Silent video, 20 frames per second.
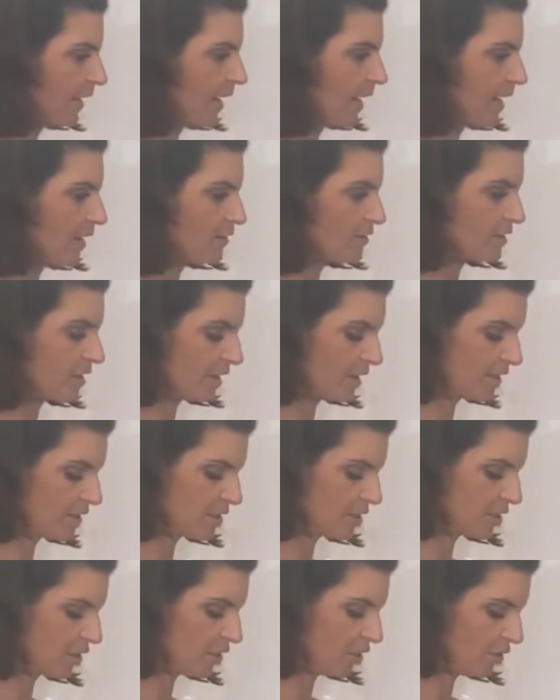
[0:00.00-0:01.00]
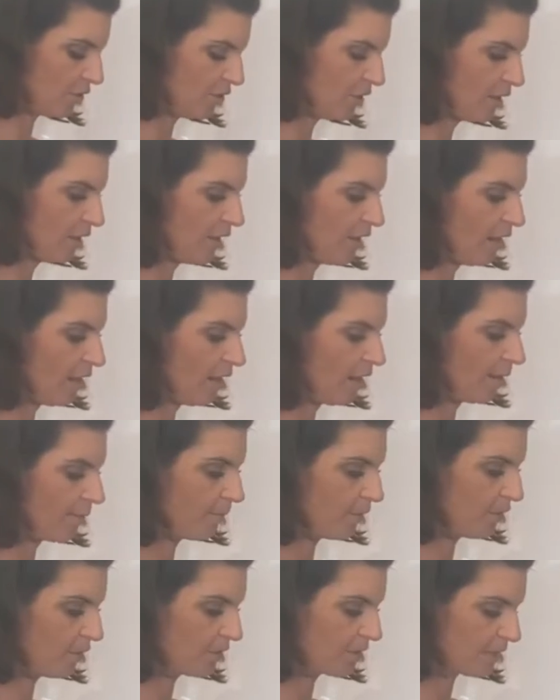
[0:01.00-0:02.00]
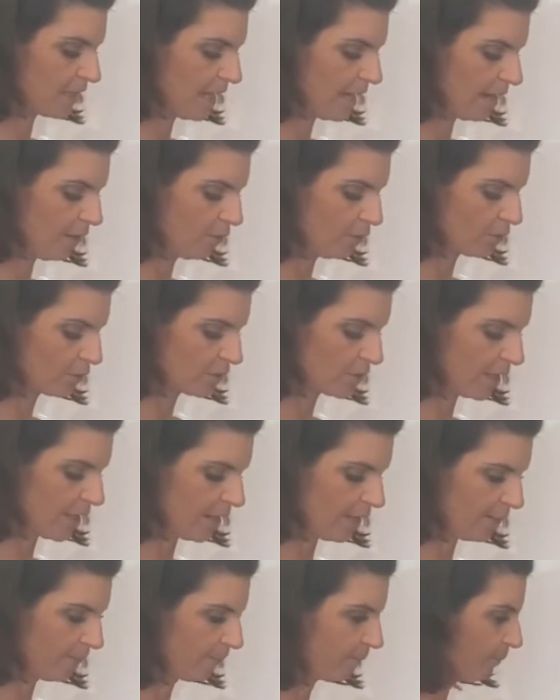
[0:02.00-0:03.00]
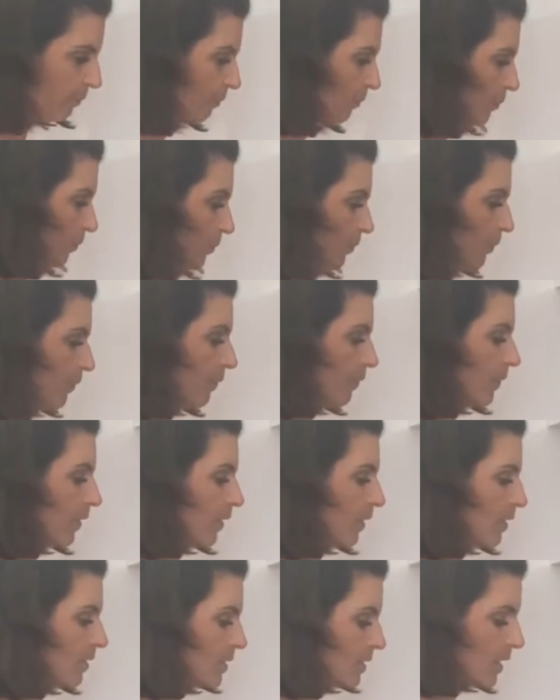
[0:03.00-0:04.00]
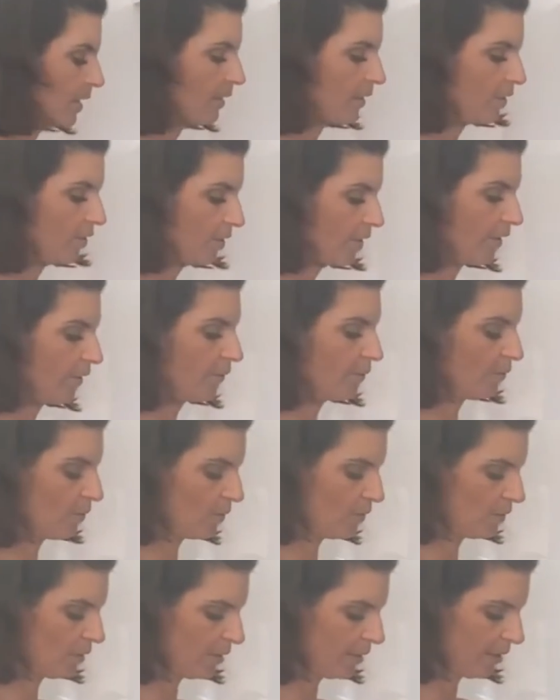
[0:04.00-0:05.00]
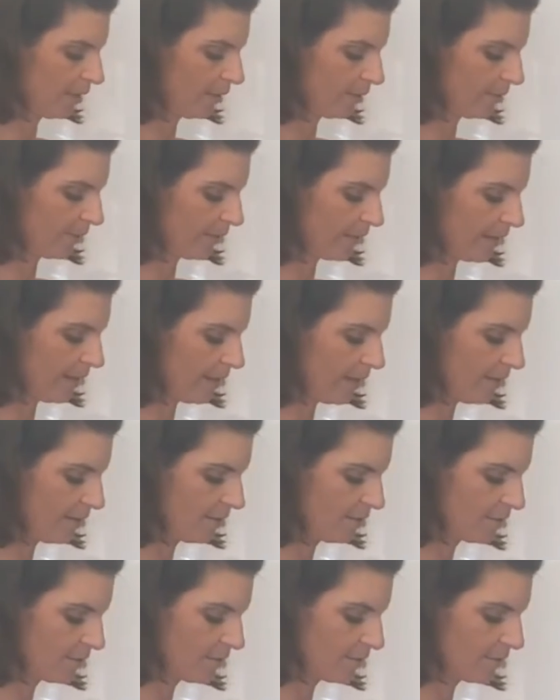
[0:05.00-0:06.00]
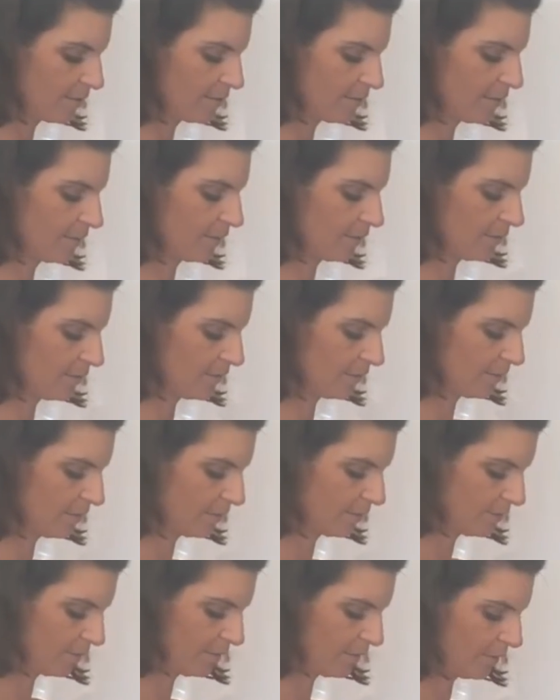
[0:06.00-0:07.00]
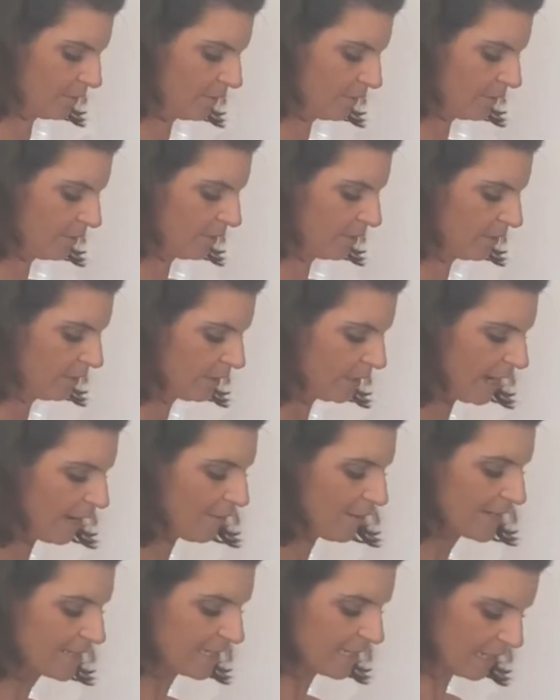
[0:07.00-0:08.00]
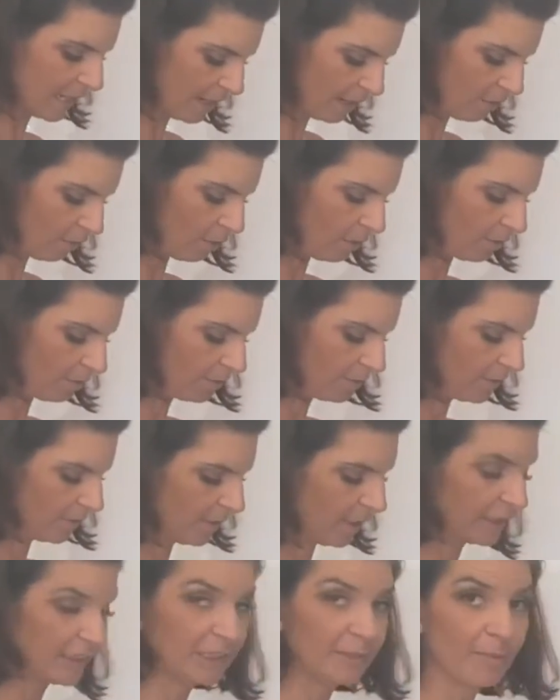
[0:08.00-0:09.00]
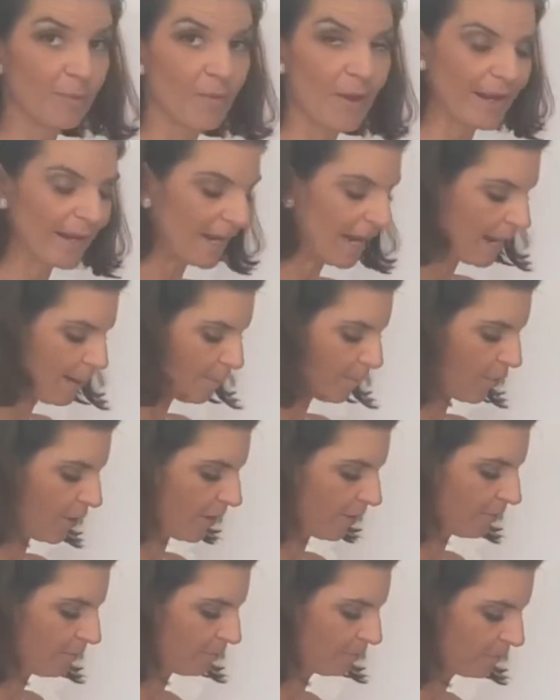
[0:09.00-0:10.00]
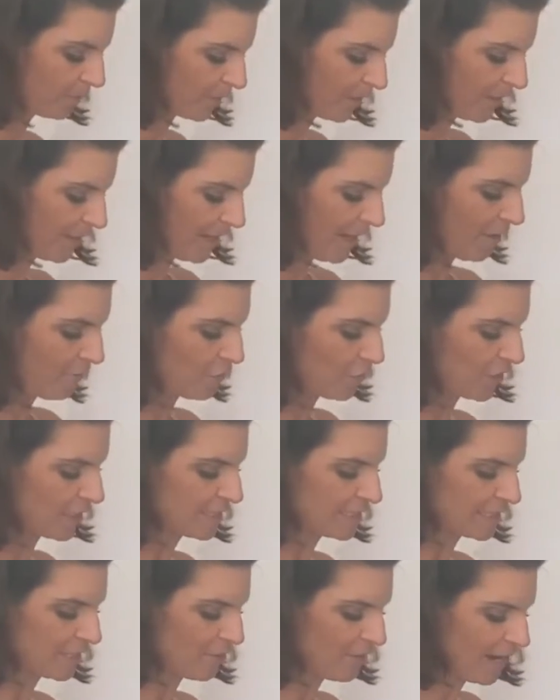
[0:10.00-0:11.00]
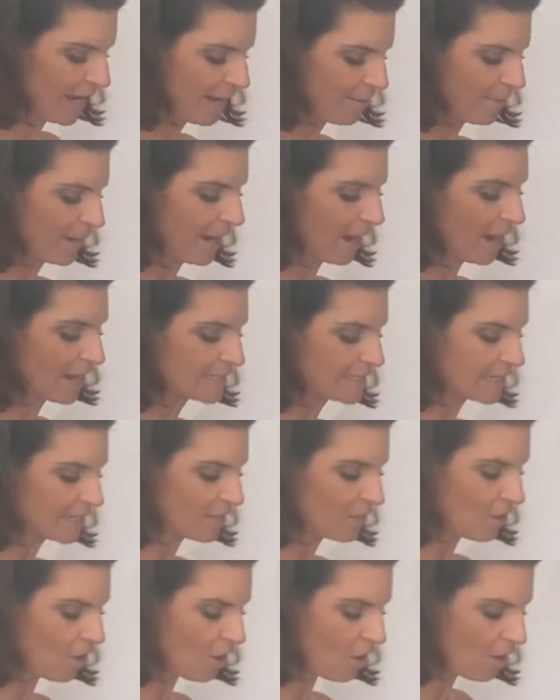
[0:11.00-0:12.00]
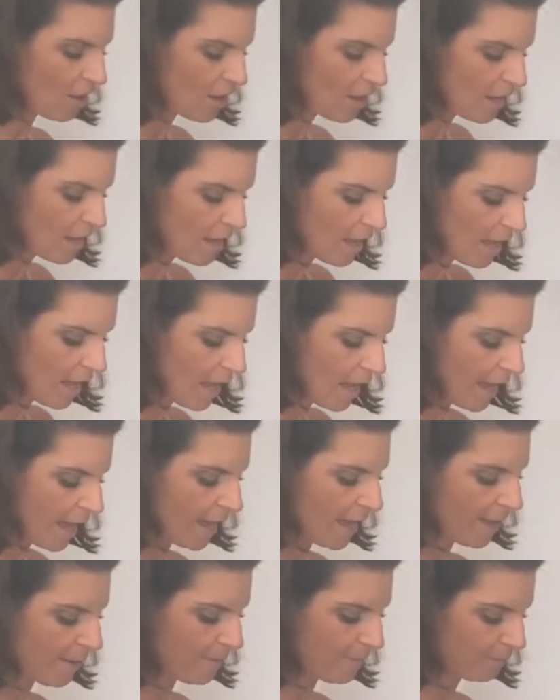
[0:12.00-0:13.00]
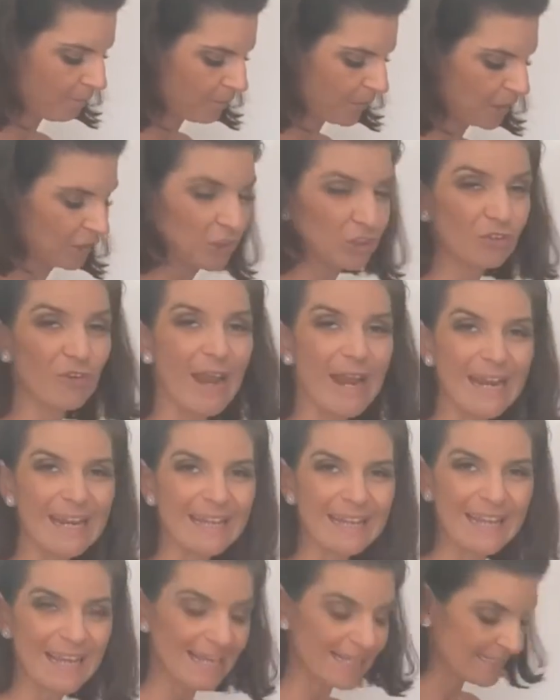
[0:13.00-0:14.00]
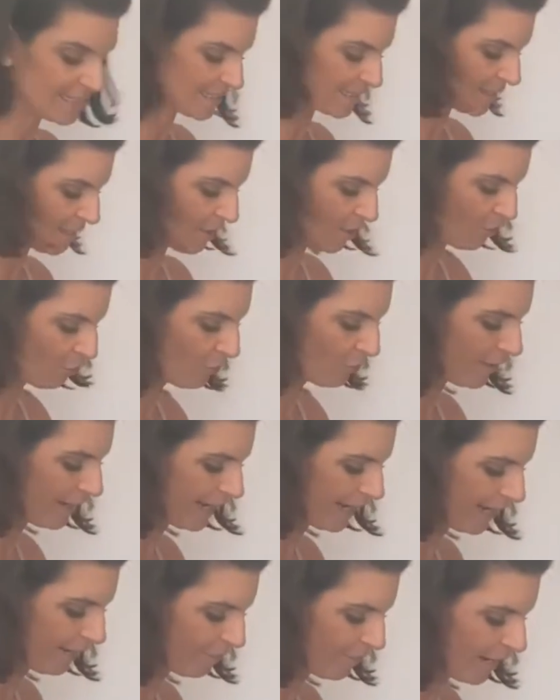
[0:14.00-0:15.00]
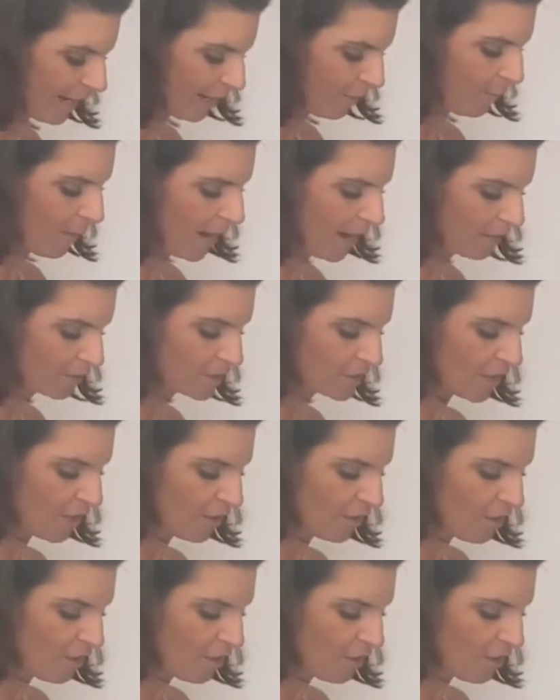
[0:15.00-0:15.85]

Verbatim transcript: else, then do um, use that also. And on the wall, and there we go. Now I didn't, oh, I should have You can still hear me. I did not um, train this really, really well. So